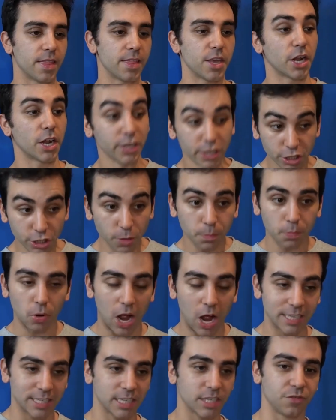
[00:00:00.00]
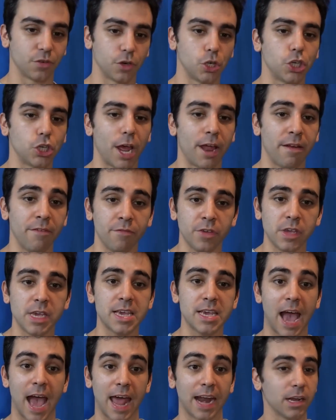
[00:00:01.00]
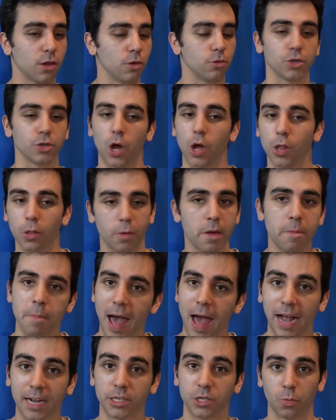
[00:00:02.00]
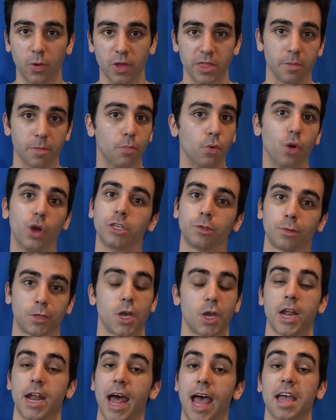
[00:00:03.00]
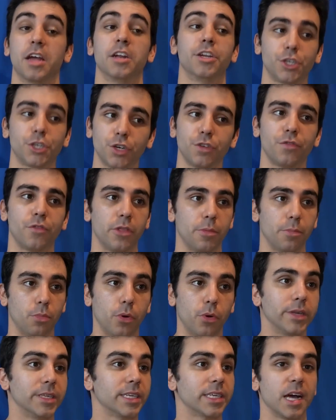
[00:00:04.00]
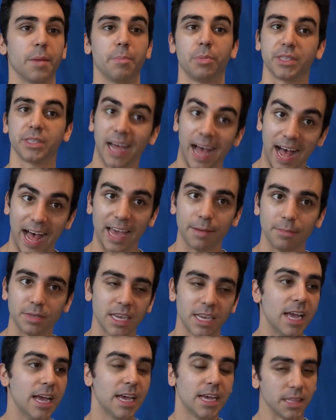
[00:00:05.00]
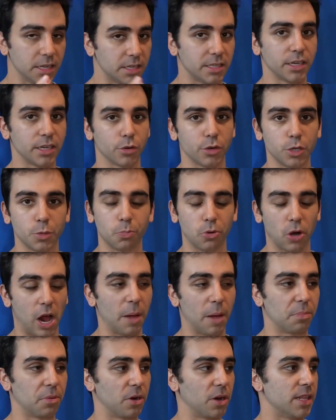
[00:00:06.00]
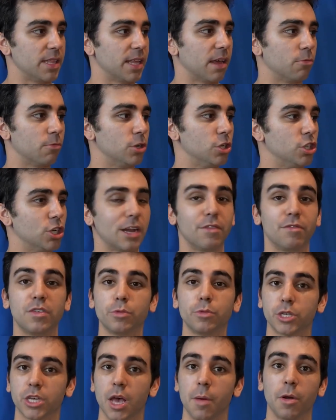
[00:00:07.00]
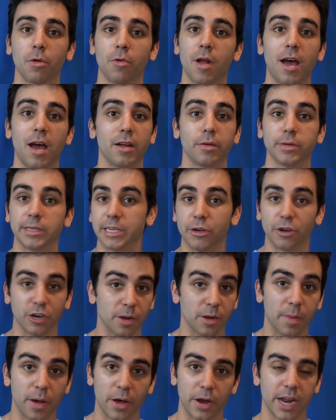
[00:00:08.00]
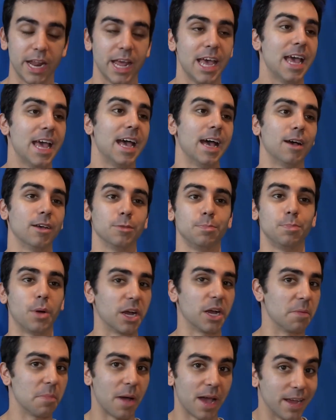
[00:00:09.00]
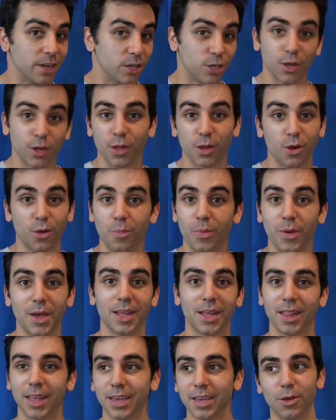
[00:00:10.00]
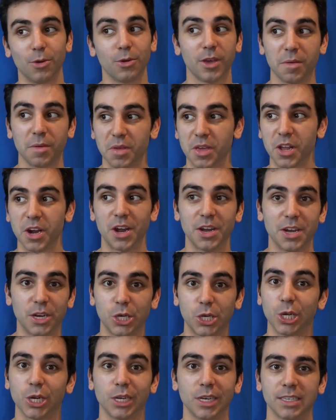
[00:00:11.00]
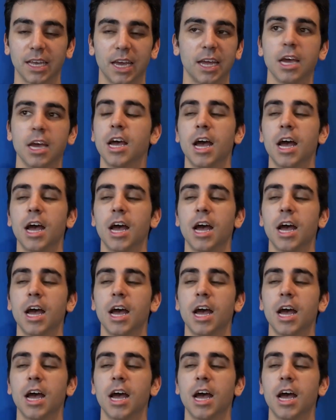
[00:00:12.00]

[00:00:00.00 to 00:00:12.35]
The audition process for Gen V kind of goes all the way back to when The Boys was on. I auditioned for The Boys a couple times, the series proper, and then when Gen V was coming around, I was hearing about it. I was bugging my agent a little bit, like, yo, get me an audition, because I